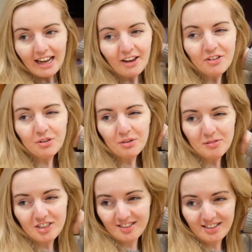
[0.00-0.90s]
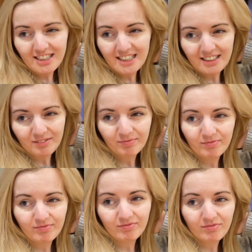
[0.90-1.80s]
I don't know, I'm just
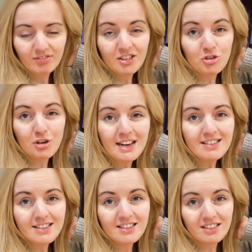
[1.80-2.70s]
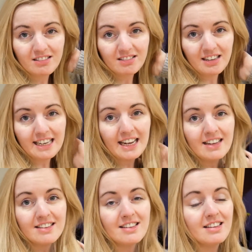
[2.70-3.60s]
like stressed, I
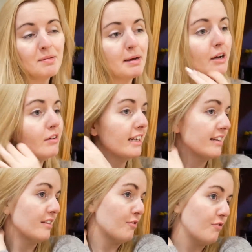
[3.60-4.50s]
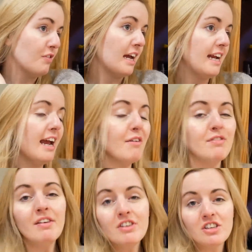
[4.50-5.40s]
guess, about like the flight. I've
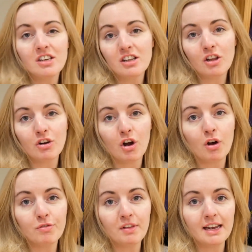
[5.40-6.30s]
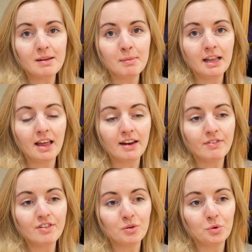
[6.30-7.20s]
never done a long haul flight in my life,
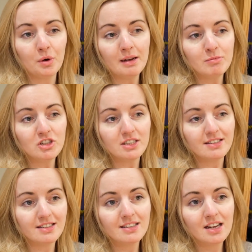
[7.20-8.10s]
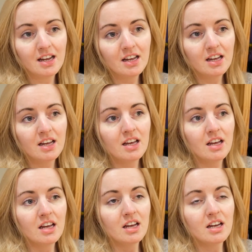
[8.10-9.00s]
so I'm just,
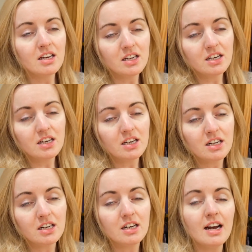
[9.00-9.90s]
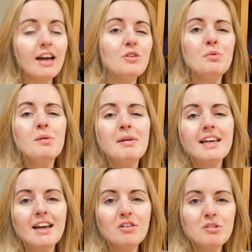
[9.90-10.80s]
I don't want to make
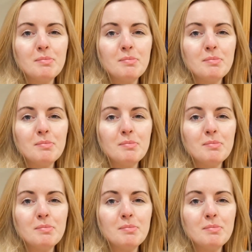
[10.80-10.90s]
it out